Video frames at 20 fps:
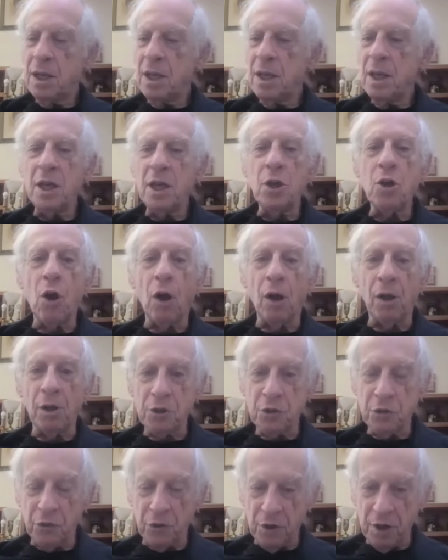He
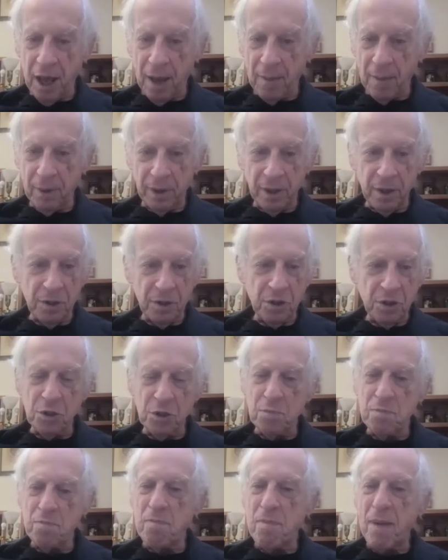calls for an ambulance.
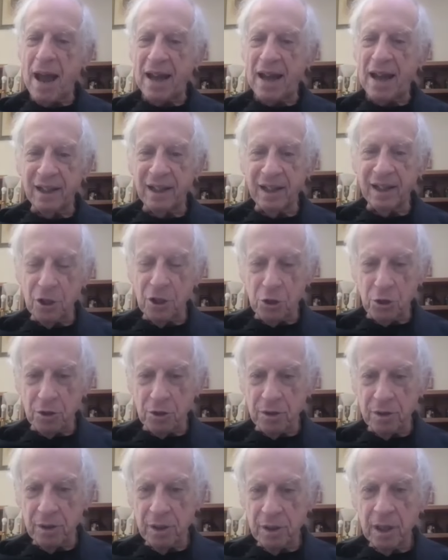She's badly
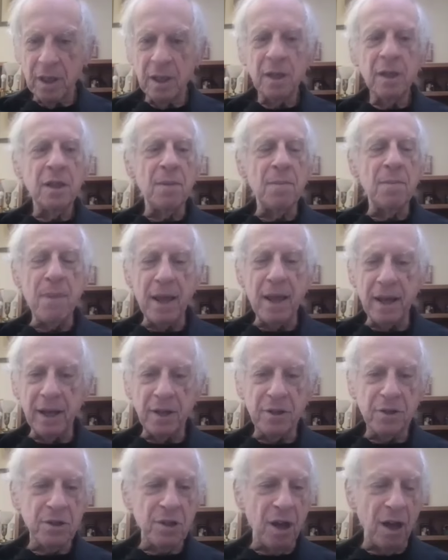injured. The
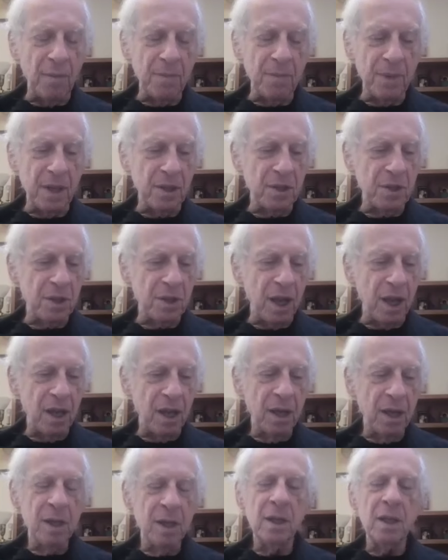medics come, they
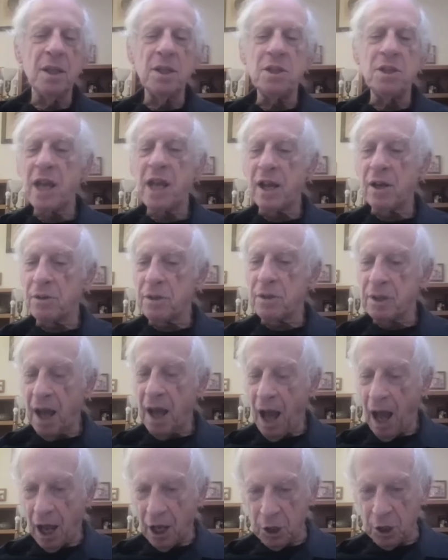say, they take her to the
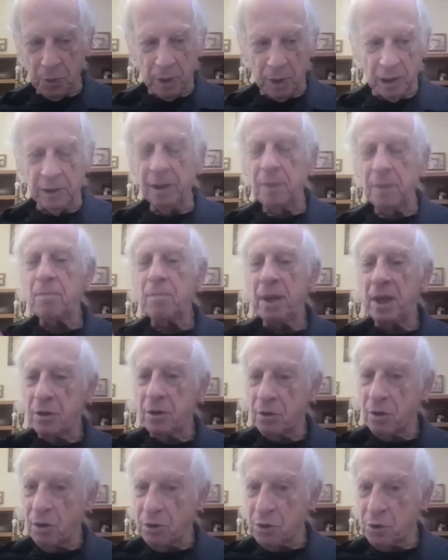hospital.
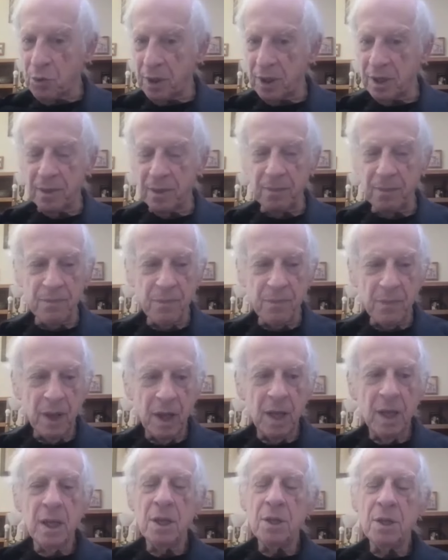Peter goes with them.
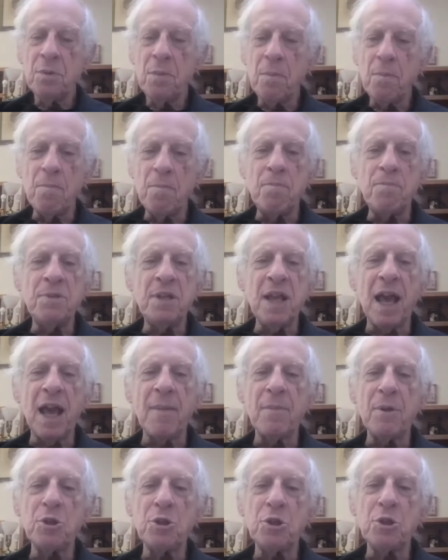
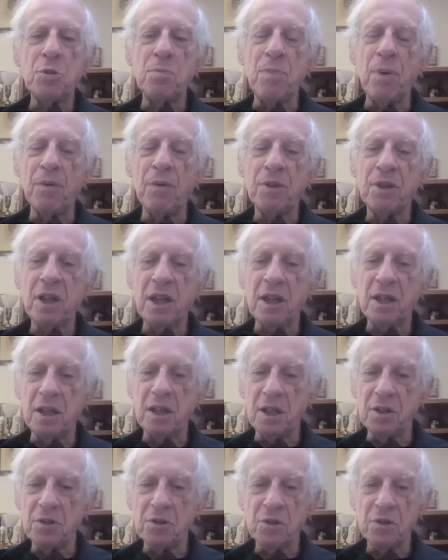Damage to both
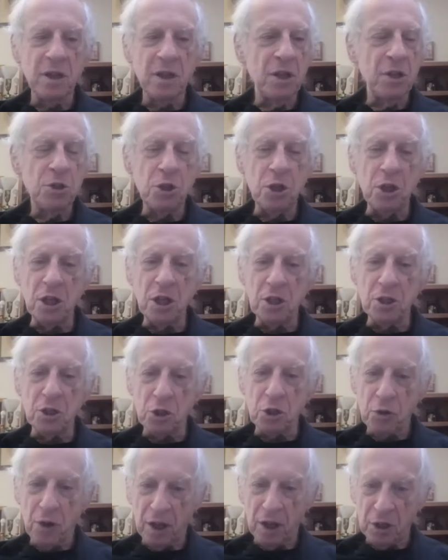kidneys. She needs a
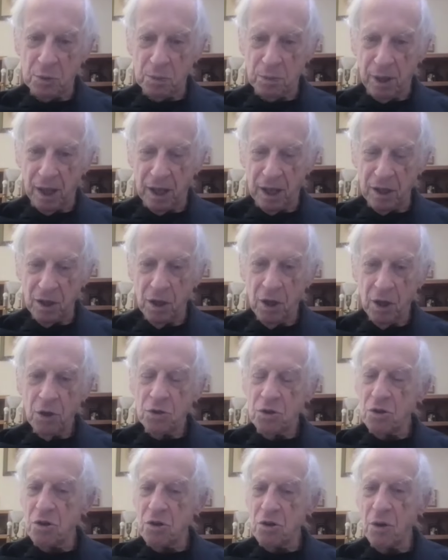transplant.
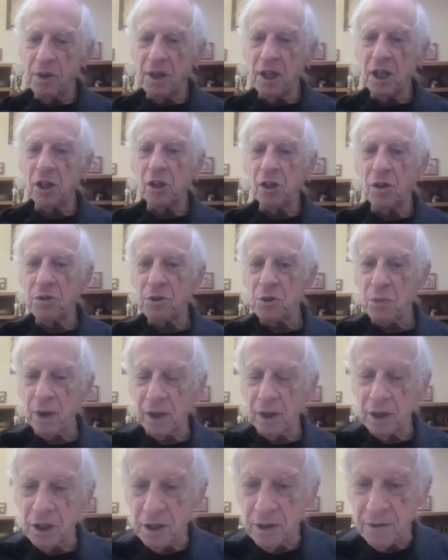Do you know any close
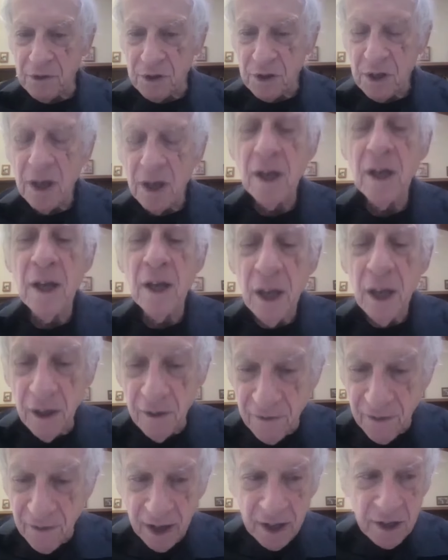relatives? He
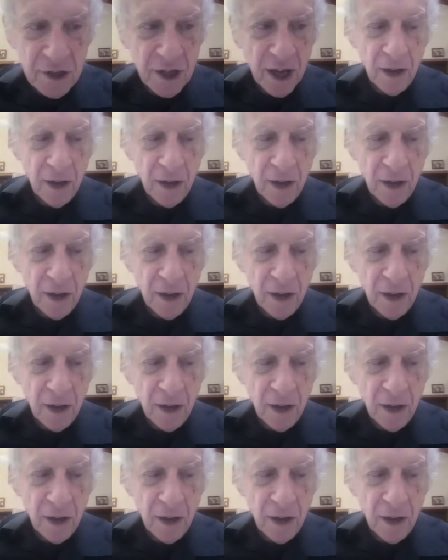finds